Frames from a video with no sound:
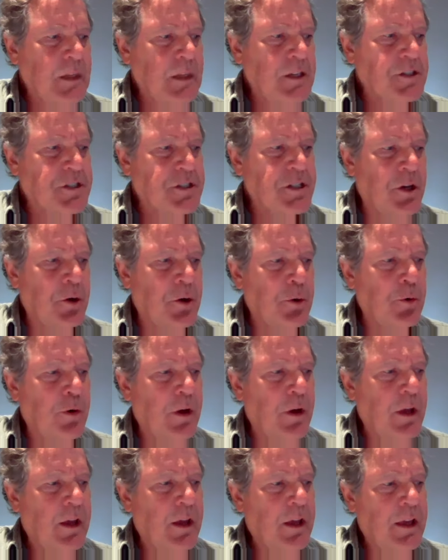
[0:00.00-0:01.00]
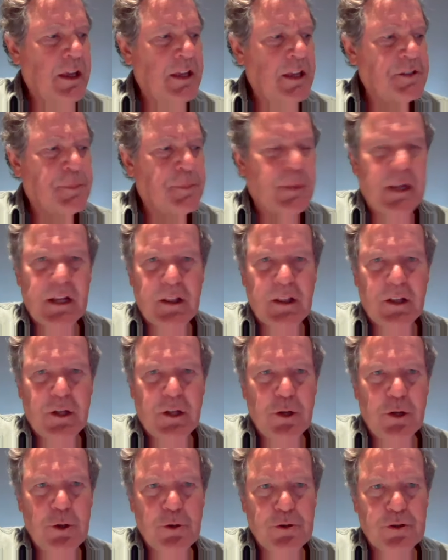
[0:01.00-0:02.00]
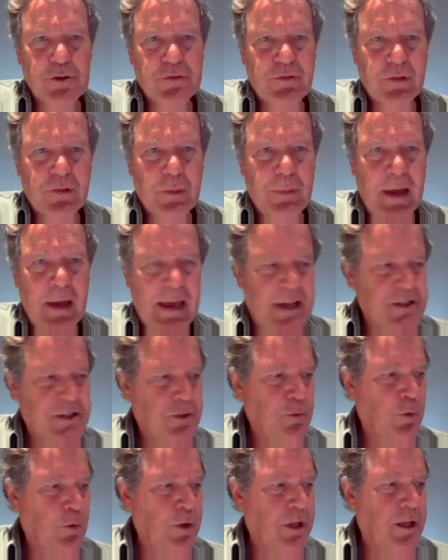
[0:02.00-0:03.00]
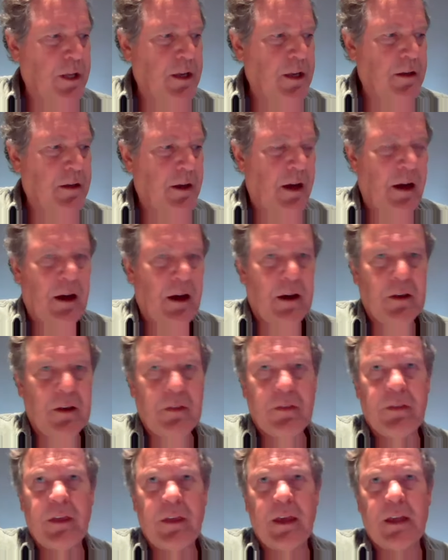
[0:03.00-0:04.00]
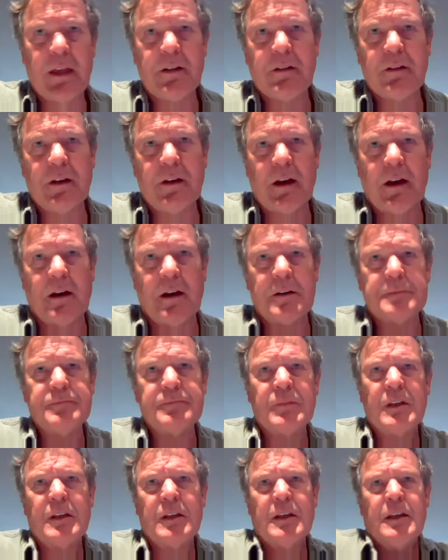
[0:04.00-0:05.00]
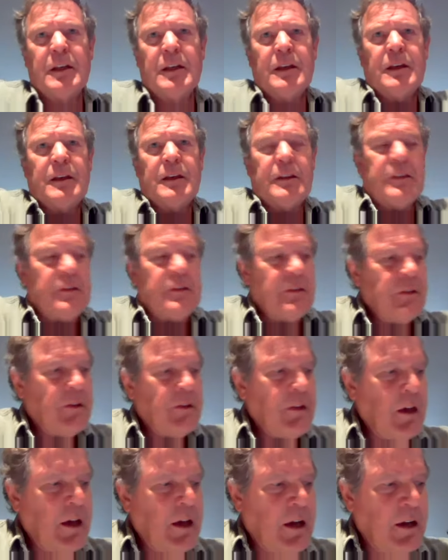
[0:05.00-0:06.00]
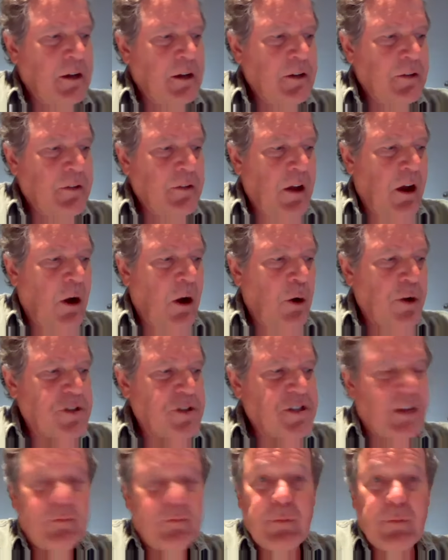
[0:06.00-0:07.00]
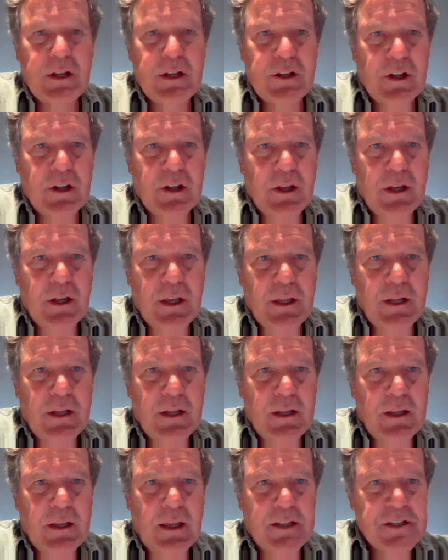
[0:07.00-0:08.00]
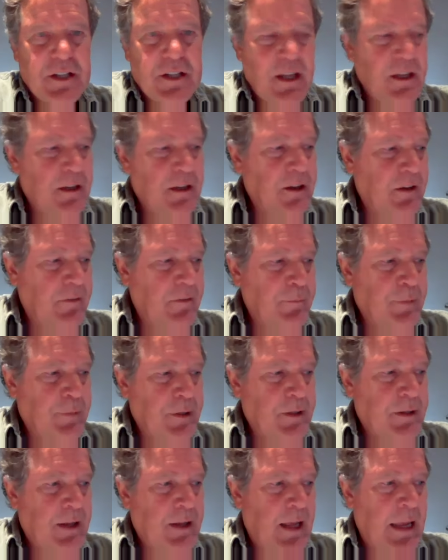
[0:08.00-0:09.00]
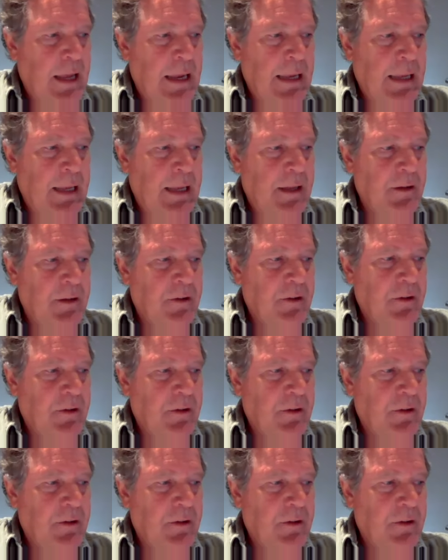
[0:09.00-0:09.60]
So it's been in the news for the past week uh, that uh, uh audits have been done at state government, and